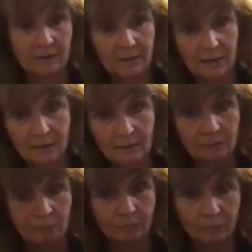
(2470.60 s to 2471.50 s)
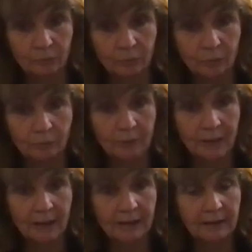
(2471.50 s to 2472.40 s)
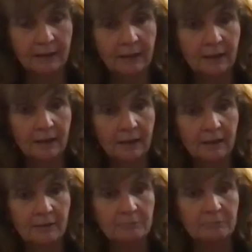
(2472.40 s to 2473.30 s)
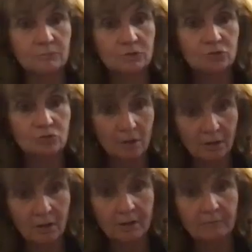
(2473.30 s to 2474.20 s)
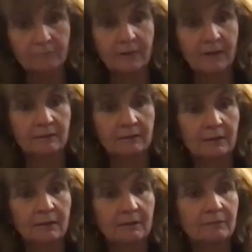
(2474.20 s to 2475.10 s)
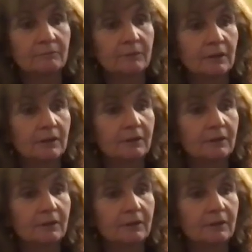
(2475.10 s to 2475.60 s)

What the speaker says: that they rule by strong arm, that there